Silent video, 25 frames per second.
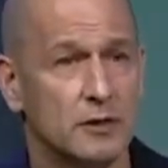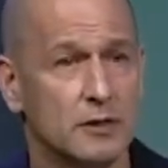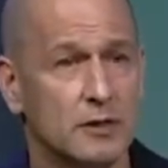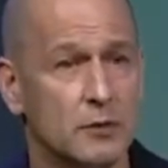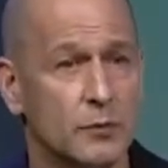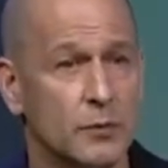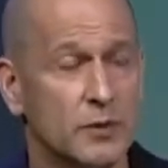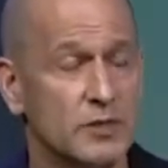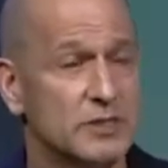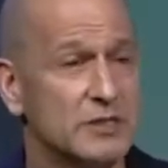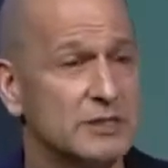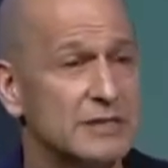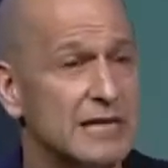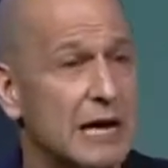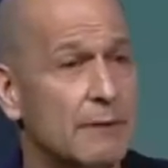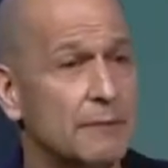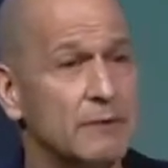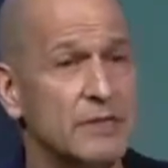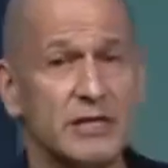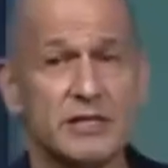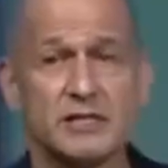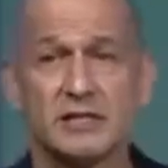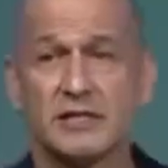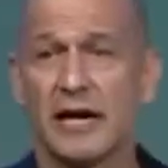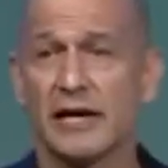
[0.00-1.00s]
We sit down with
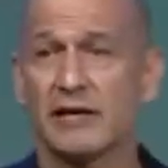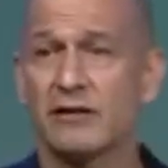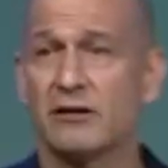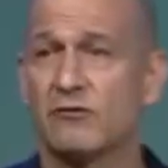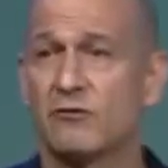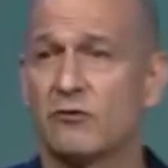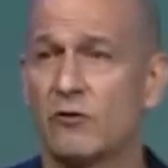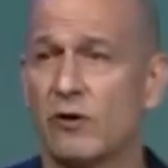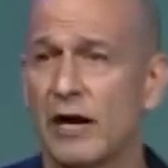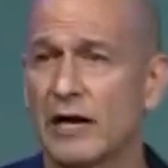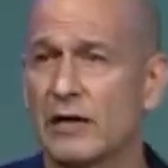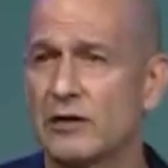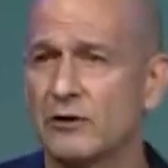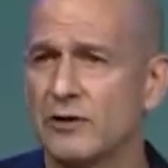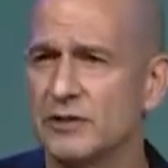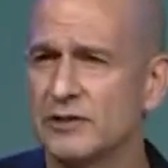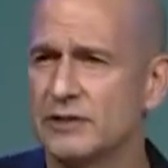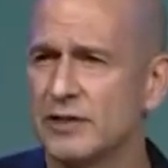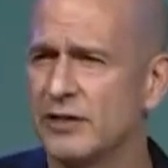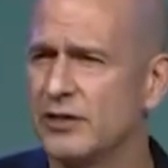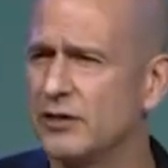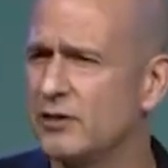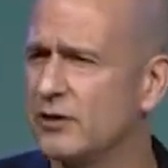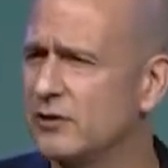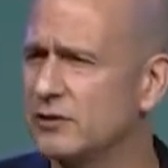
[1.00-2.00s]
the executive director and
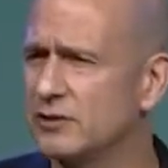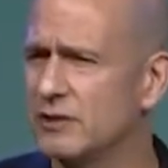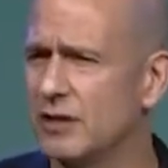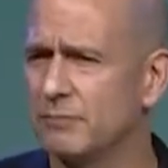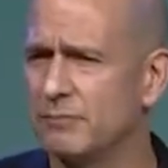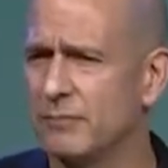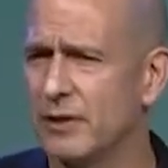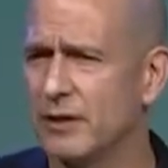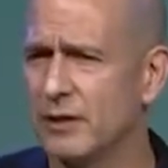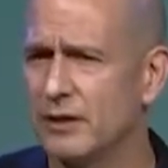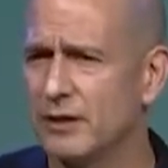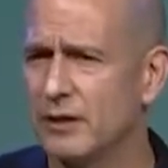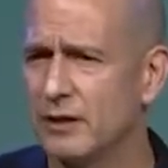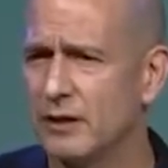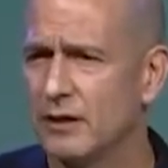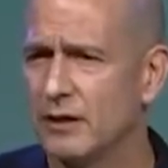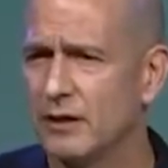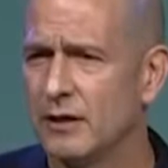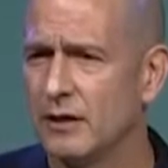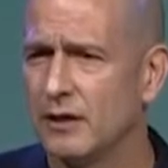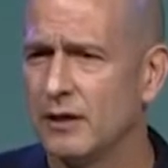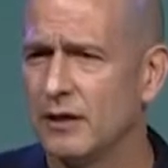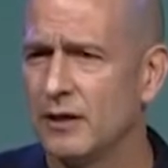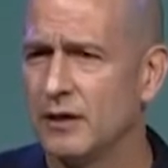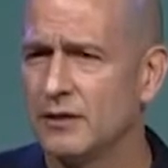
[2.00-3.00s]
say, you know something?
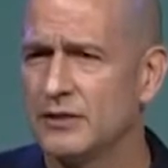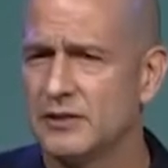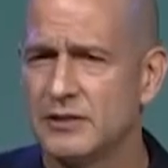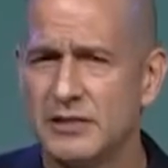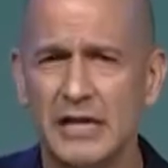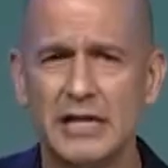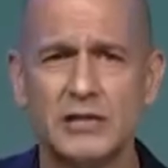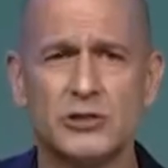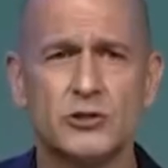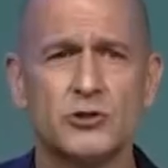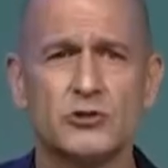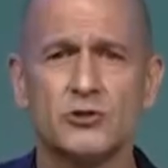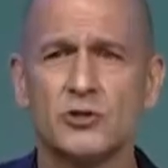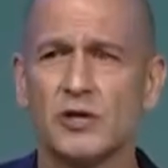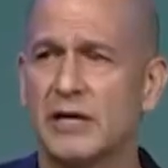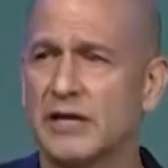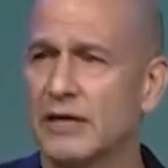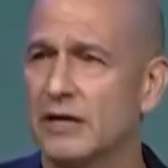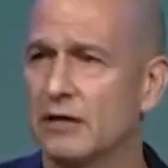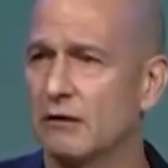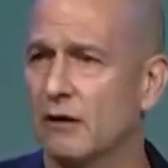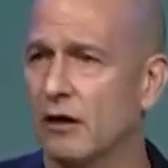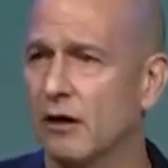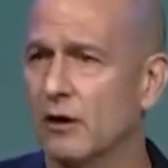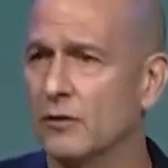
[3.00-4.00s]
Teachers are
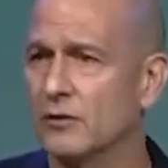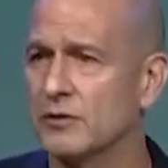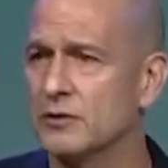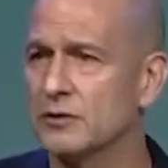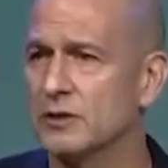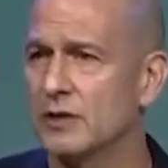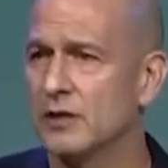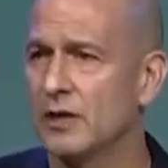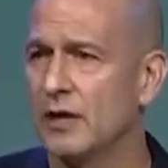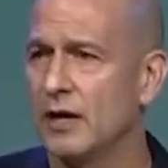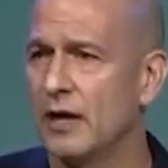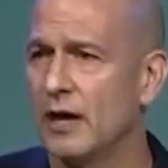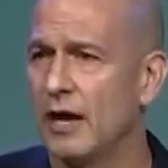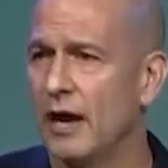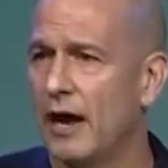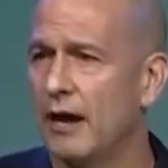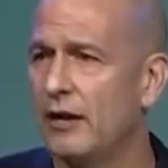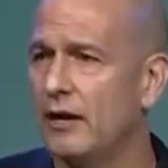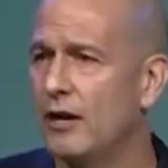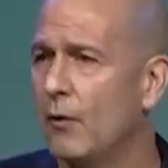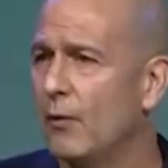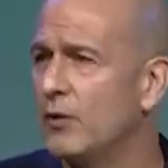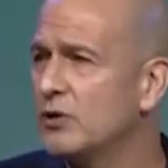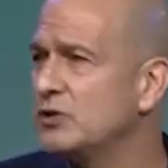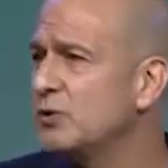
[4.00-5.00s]
heroes, and
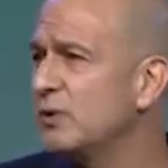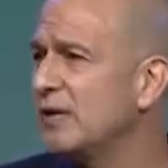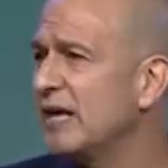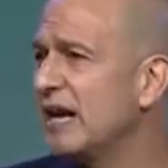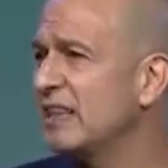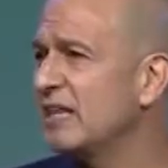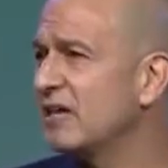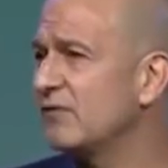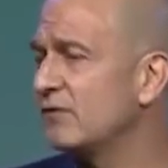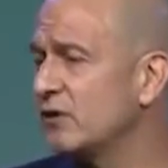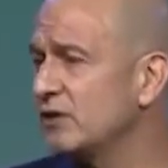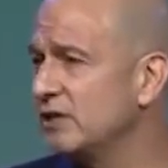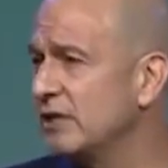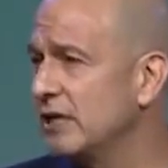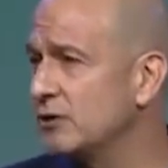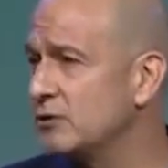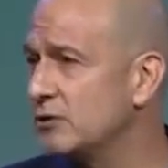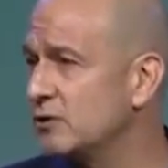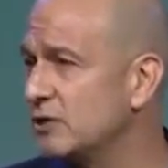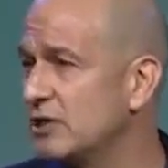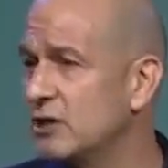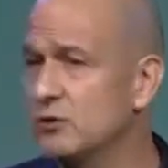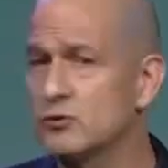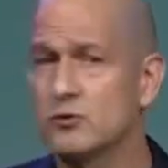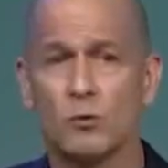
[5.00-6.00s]
no one's doing anything for
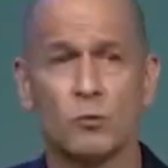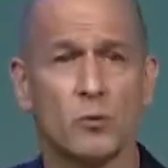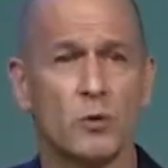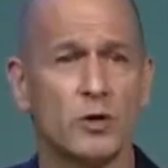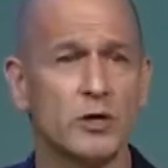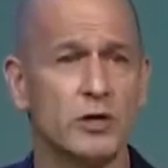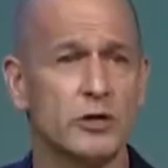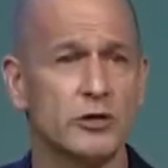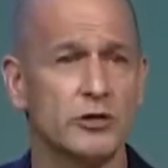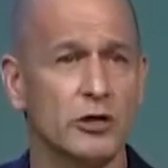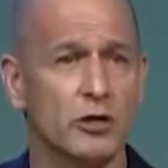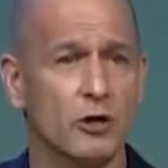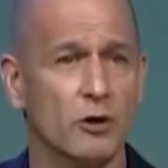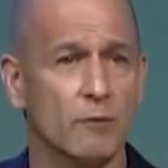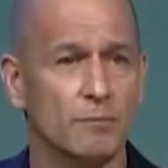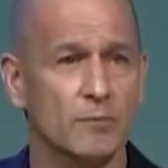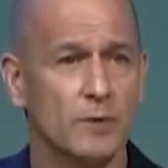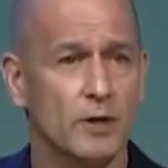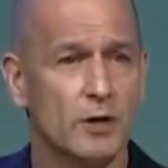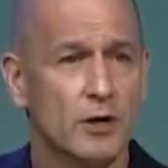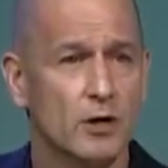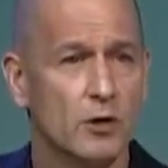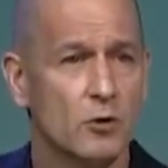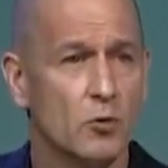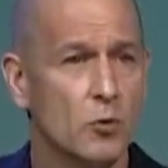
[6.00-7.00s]
teachers. Here's what we're going to do.
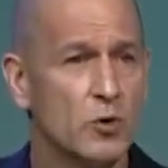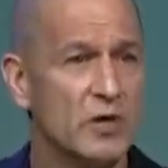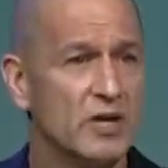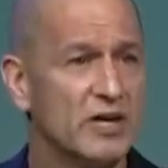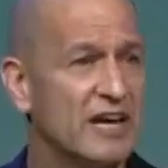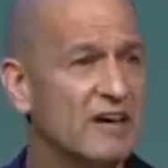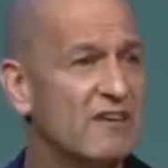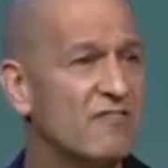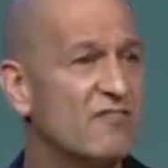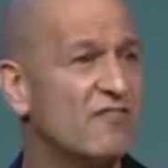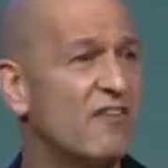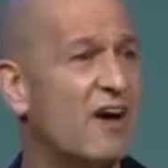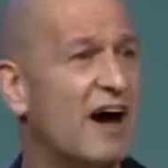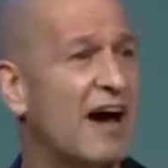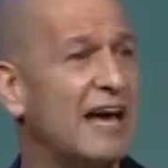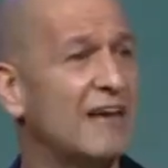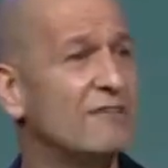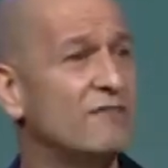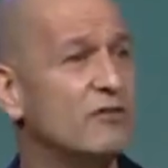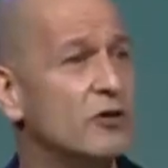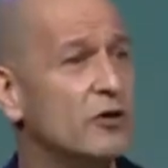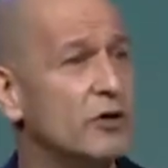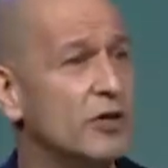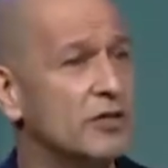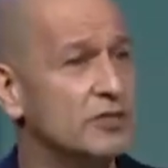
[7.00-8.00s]
We're going to take 5
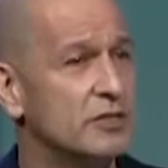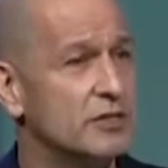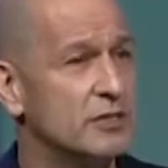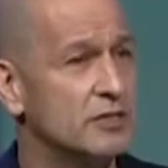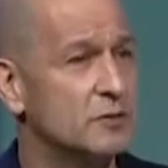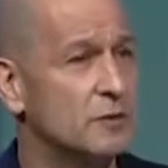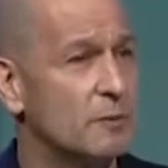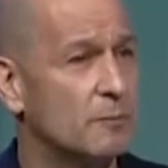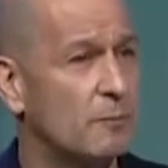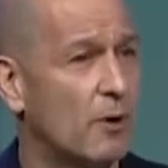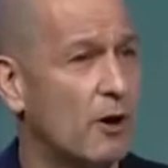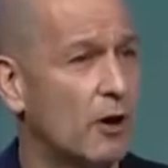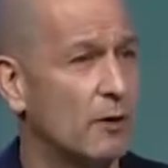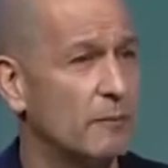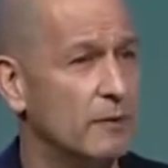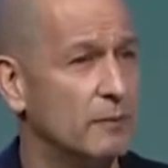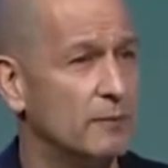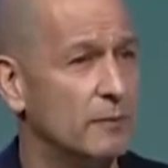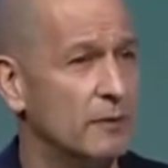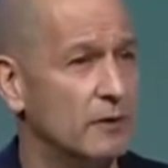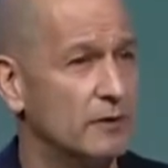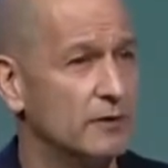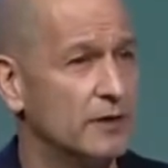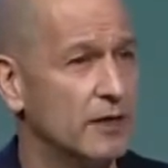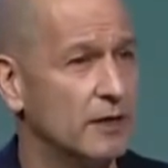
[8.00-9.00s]
units in this apartment
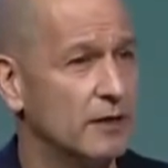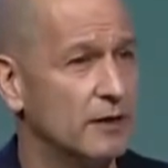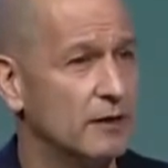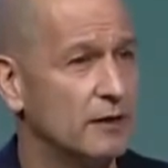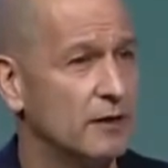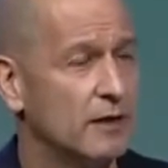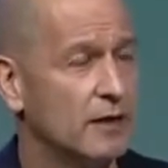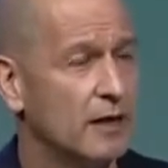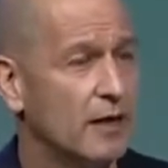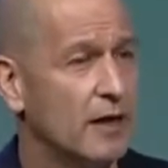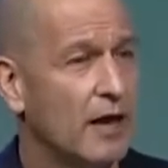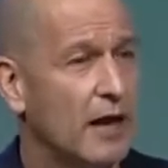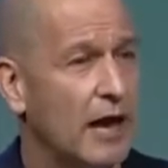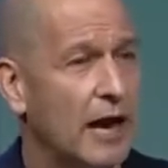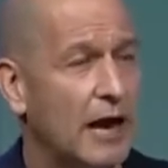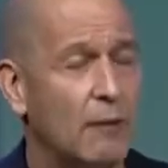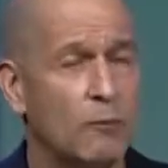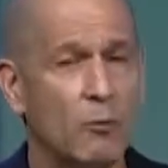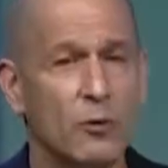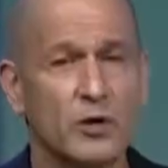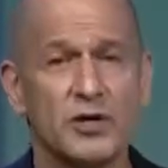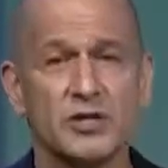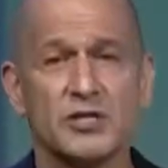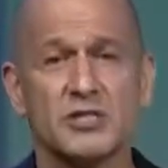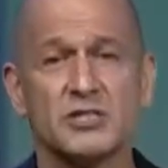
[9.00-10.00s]
building, and
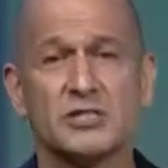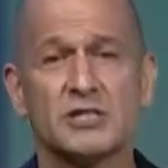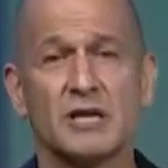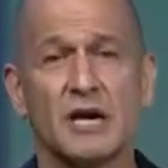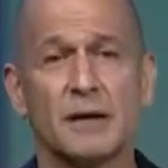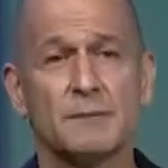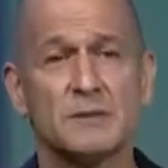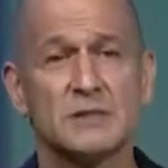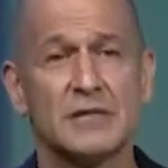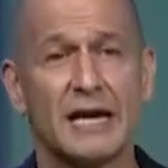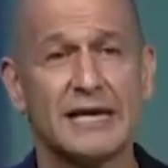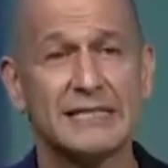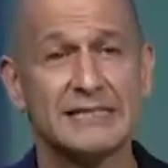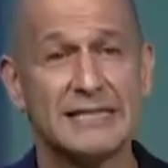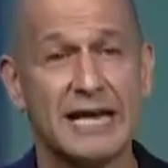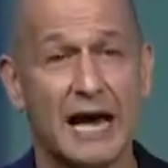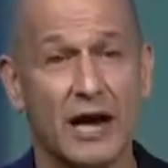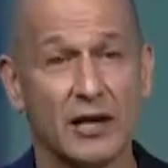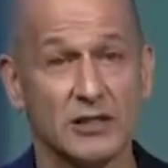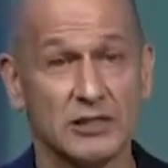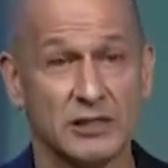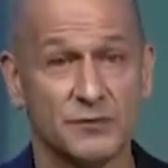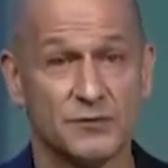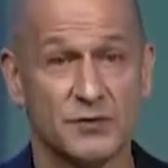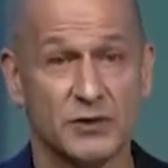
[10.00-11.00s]
we're going to subsidize
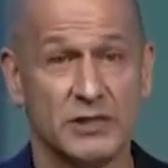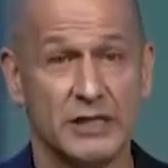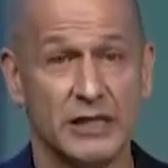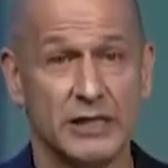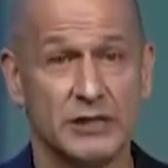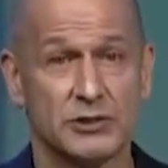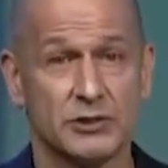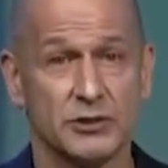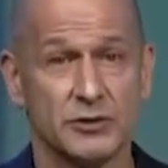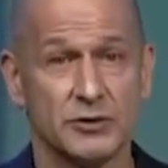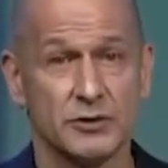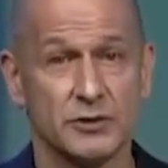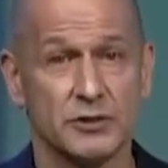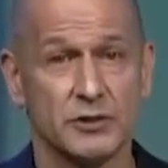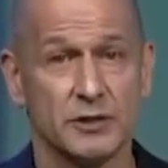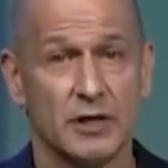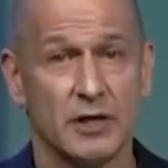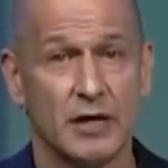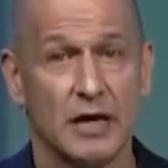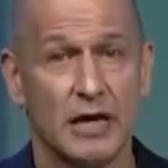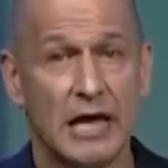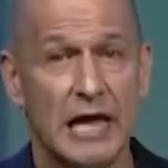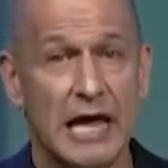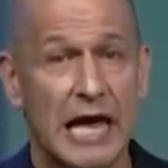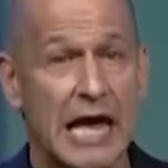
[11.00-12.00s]
housing for teachers.
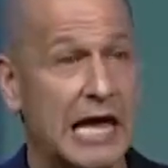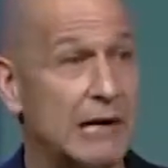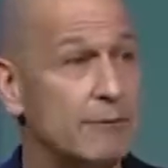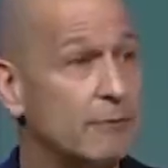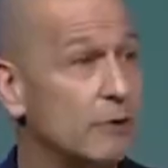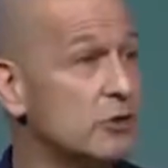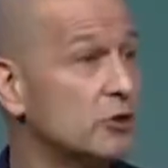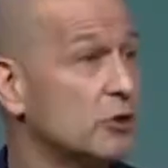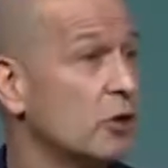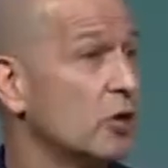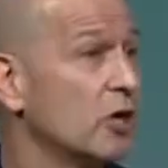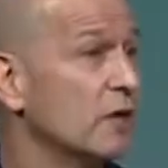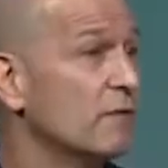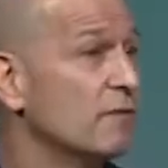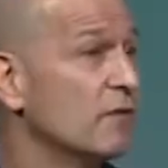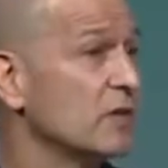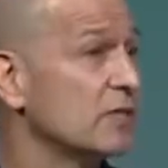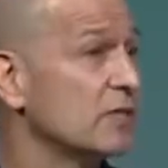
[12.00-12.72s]
And in return for the